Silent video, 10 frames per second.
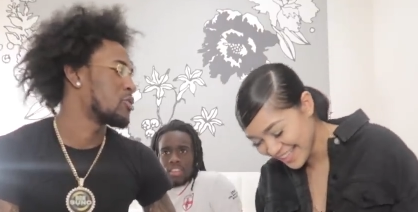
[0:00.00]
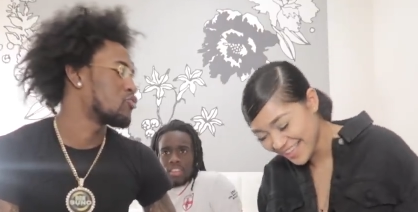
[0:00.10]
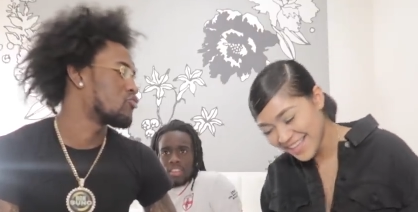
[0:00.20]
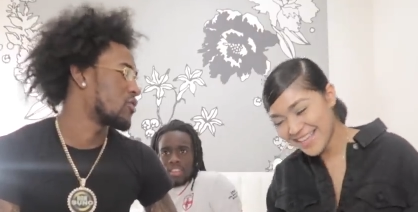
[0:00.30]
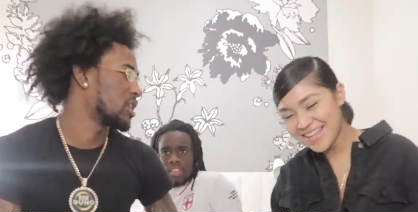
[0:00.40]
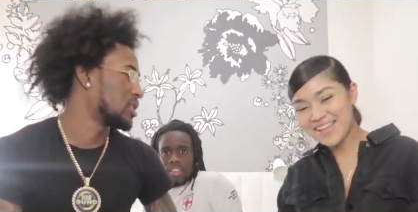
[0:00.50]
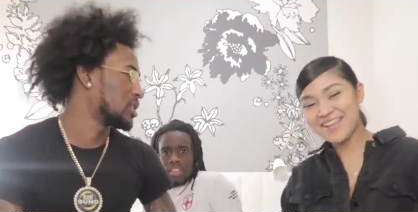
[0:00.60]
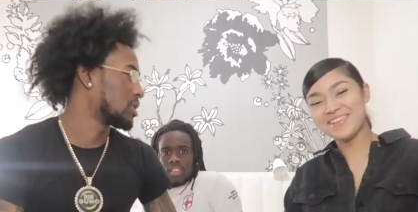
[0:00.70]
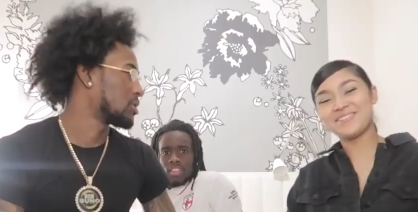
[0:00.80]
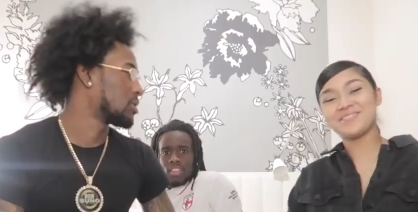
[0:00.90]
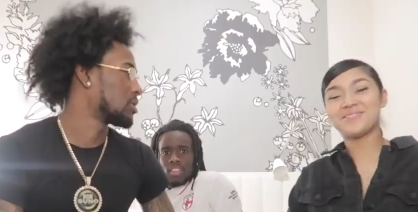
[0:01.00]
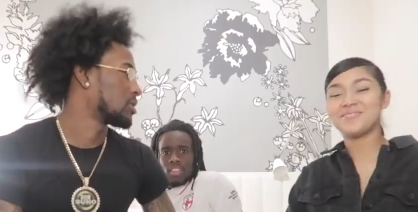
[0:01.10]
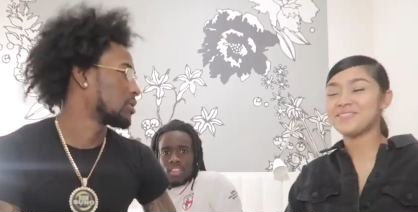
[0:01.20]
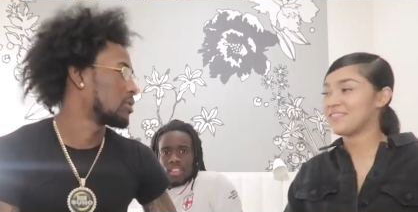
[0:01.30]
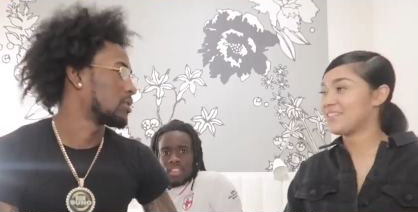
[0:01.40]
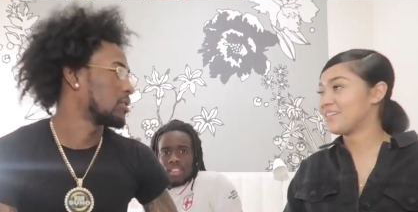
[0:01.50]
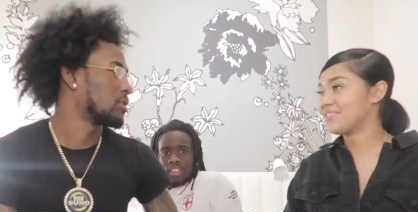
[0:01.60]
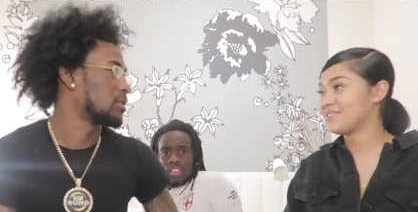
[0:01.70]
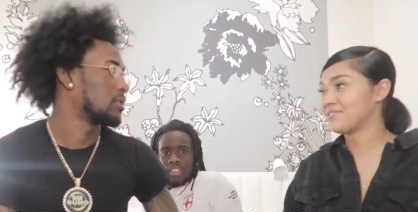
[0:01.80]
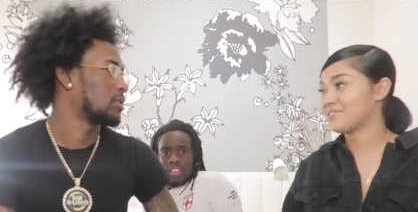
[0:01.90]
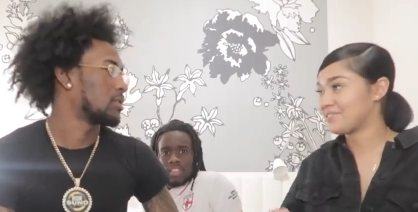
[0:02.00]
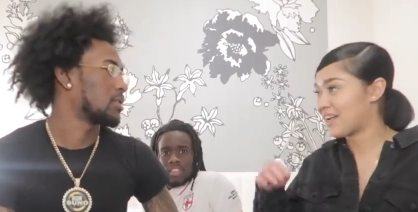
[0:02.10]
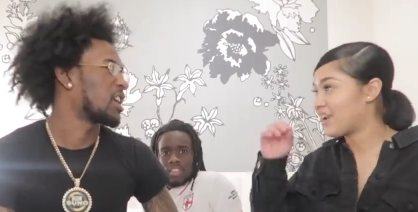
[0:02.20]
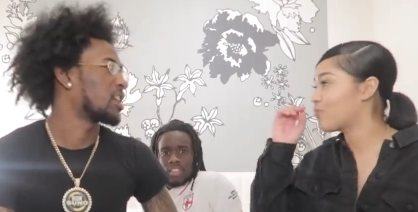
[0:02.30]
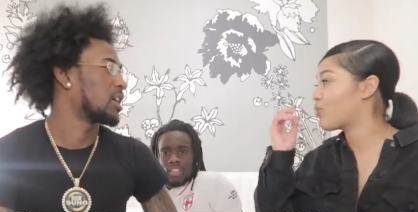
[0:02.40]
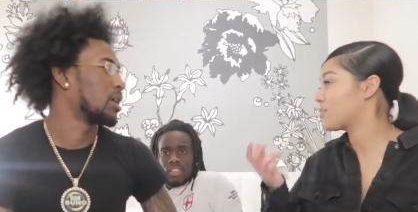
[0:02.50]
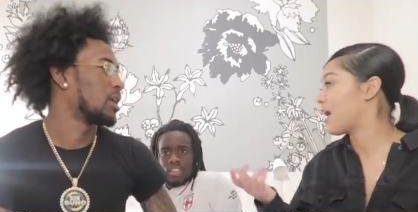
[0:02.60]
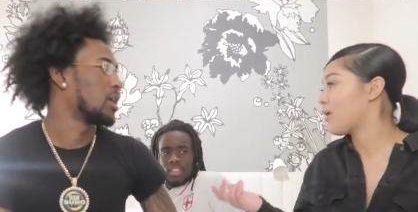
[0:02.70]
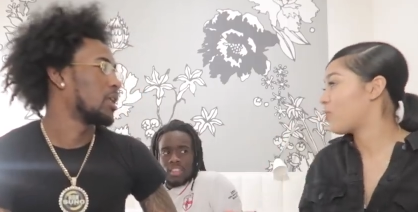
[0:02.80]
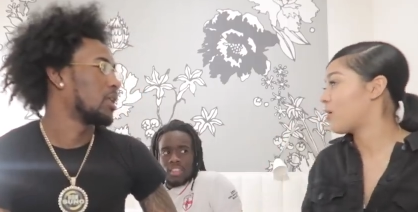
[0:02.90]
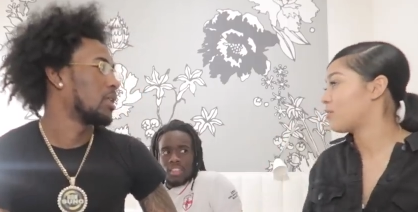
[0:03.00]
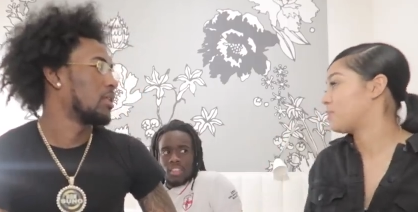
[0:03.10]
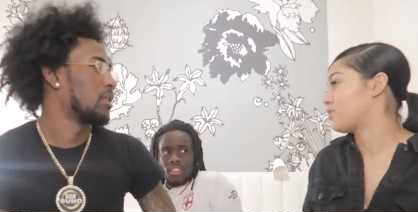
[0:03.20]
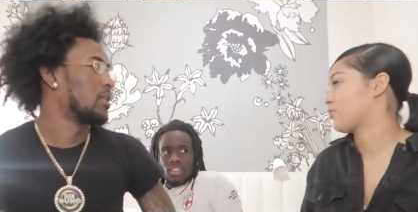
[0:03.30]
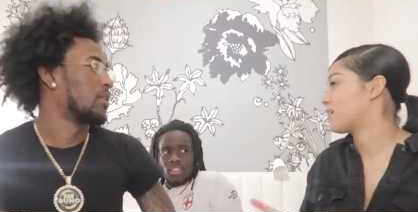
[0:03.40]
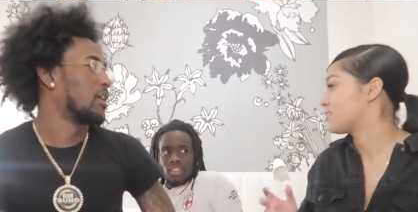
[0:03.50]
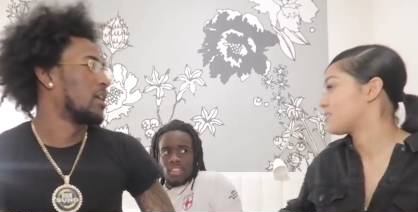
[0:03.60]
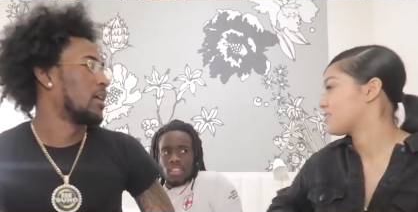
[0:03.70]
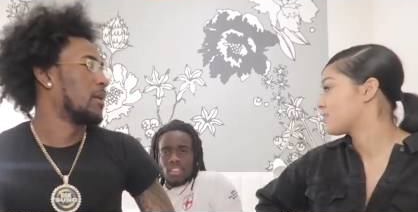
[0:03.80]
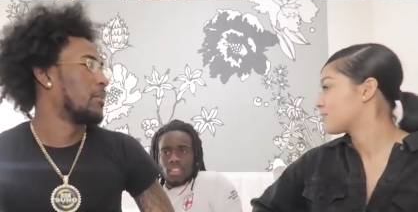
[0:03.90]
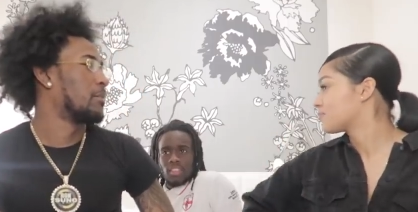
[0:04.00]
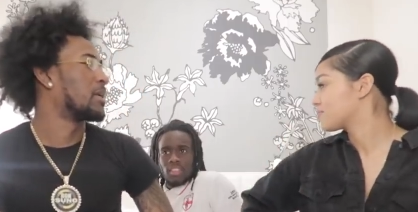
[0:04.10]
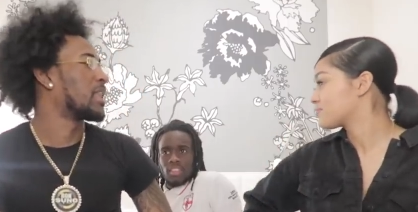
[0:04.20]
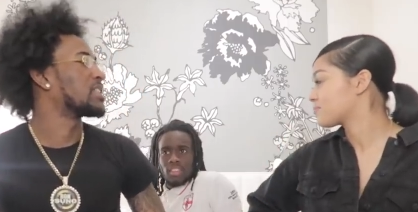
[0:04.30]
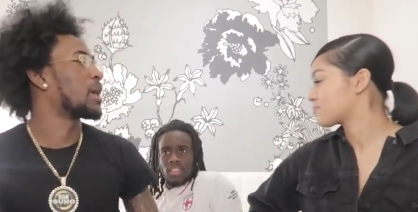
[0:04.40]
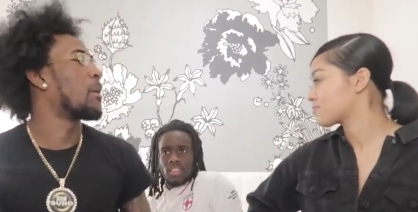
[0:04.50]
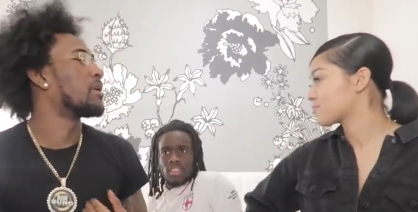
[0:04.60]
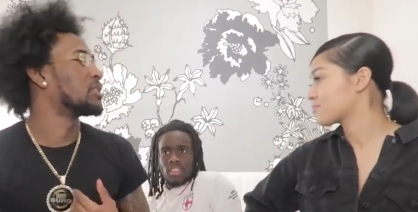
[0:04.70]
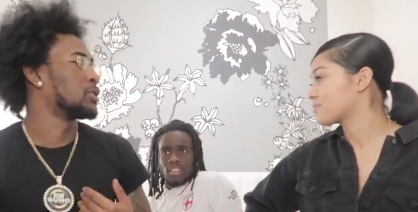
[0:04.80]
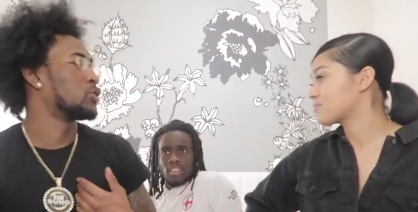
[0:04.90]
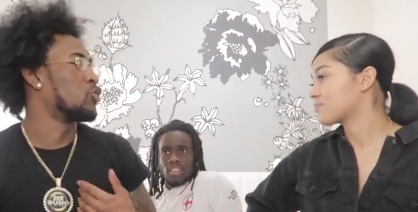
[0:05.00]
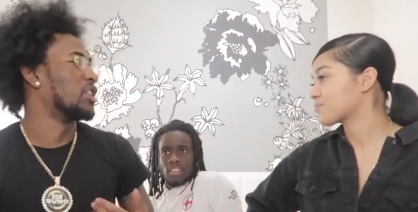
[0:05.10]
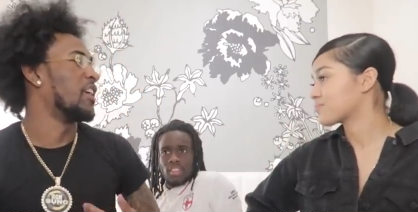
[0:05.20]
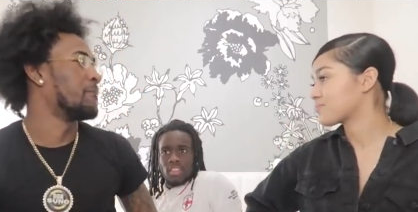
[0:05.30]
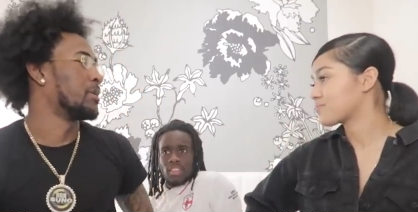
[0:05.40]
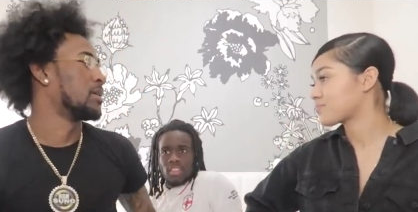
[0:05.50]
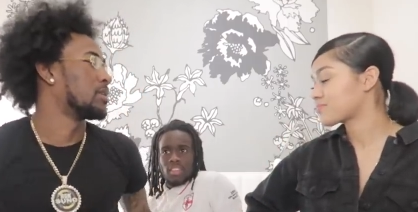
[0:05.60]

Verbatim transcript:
Speaker 1: make you crazy.
Speaker 2: Oh. I don't want. I don't want to be crazy.
Speaker 1: But that's how much you gonna love me.